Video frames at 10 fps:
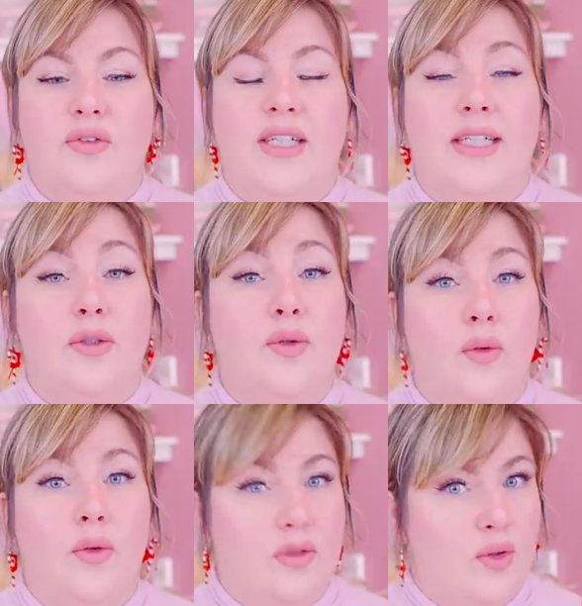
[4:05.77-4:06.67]
green and
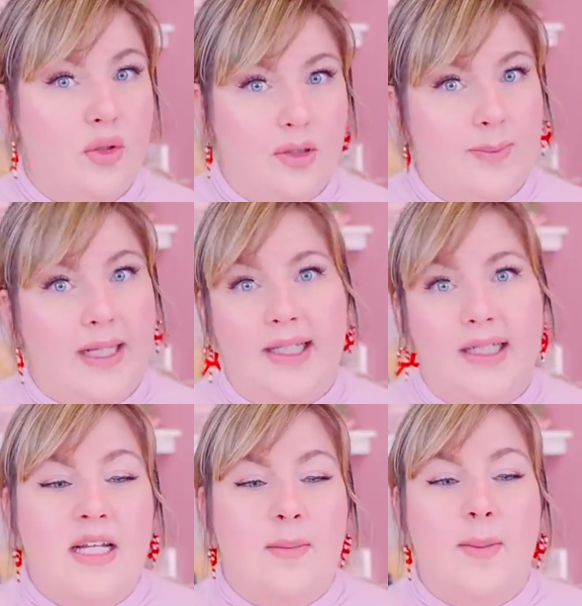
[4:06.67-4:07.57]
gold color
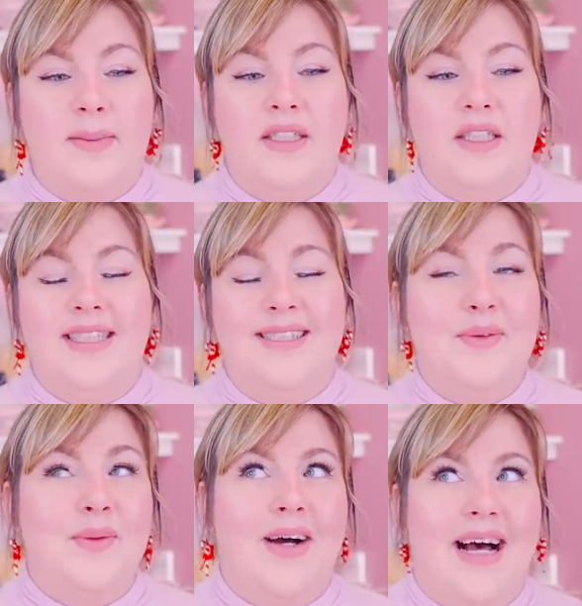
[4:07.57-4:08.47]
palette. Now, my mission
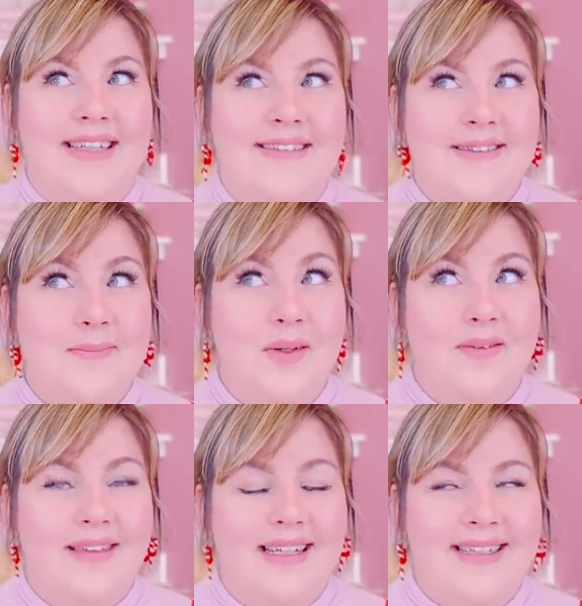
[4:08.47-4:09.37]
didn't go as
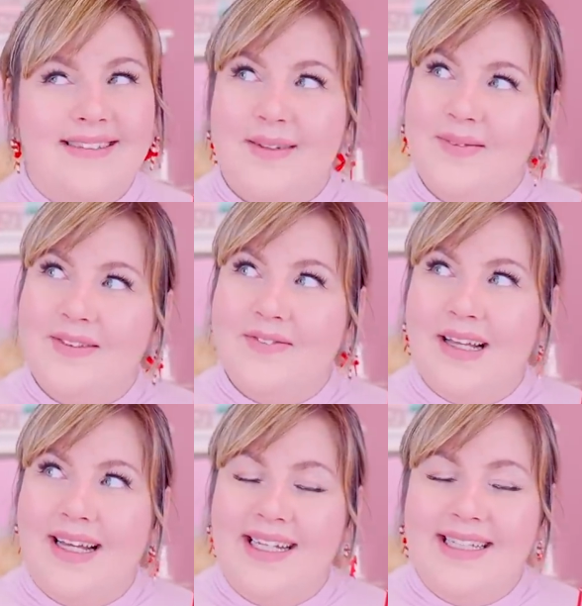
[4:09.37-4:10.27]
smoothly as I would have
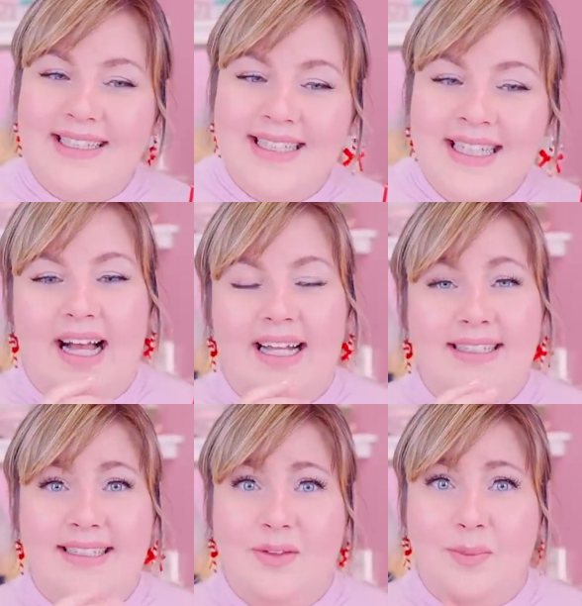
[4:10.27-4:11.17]
liked. I
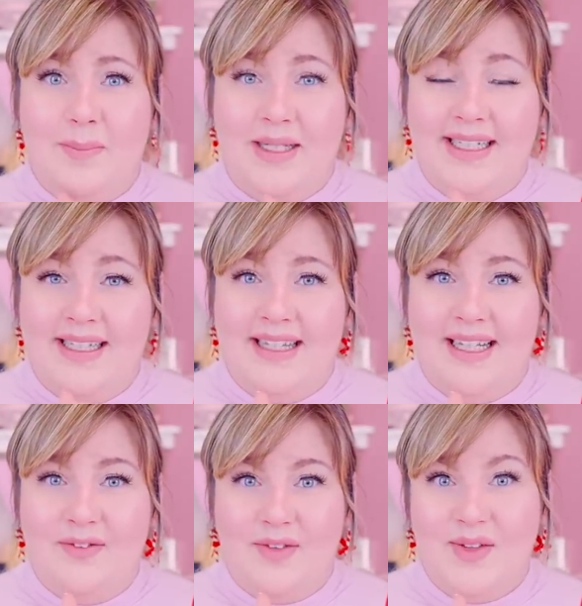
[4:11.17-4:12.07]
ended up being in
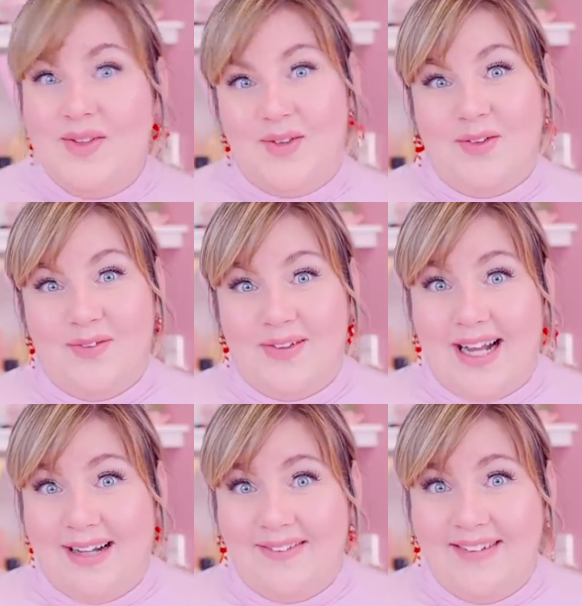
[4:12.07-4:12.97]
there for just over an
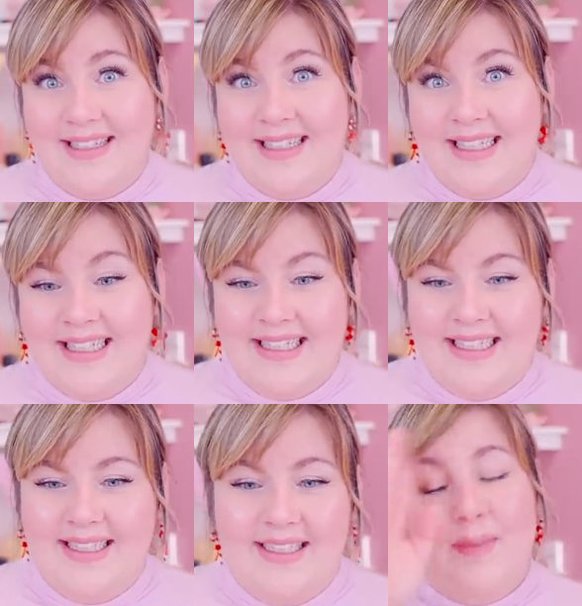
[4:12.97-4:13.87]
hour.
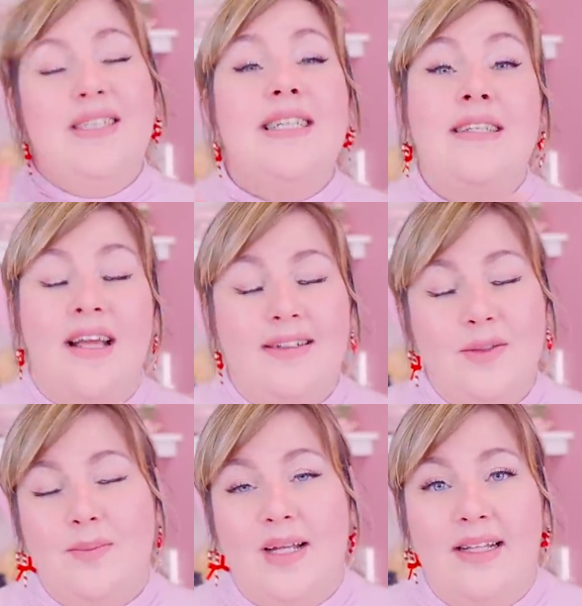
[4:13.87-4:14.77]
But I did
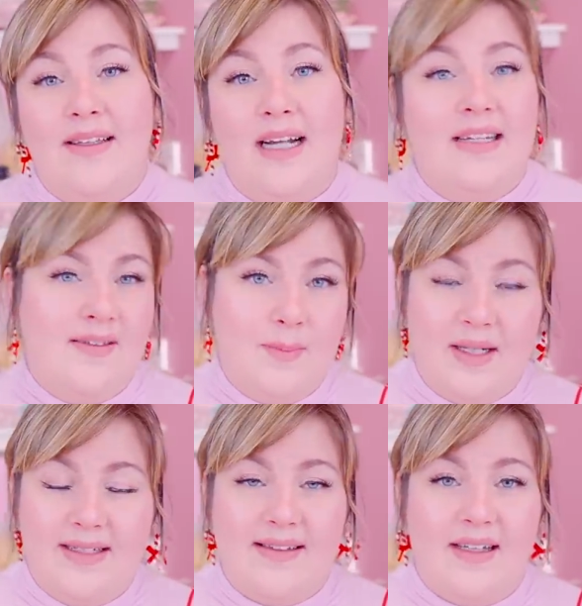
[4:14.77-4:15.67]
end up getting the art
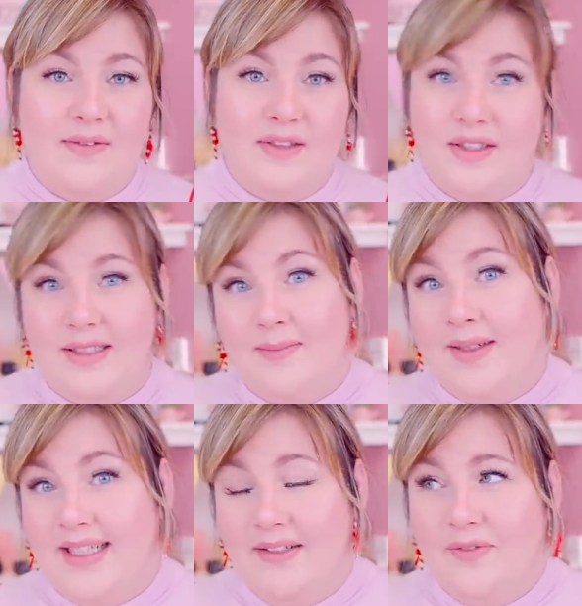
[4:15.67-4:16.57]
supplies I originally
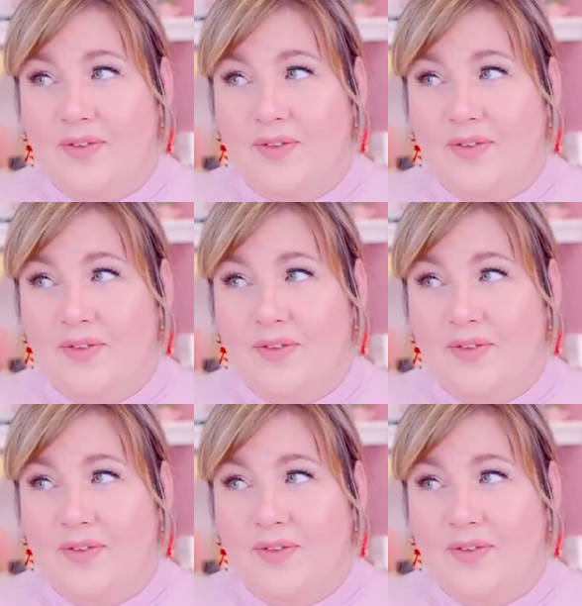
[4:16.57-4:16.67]
went in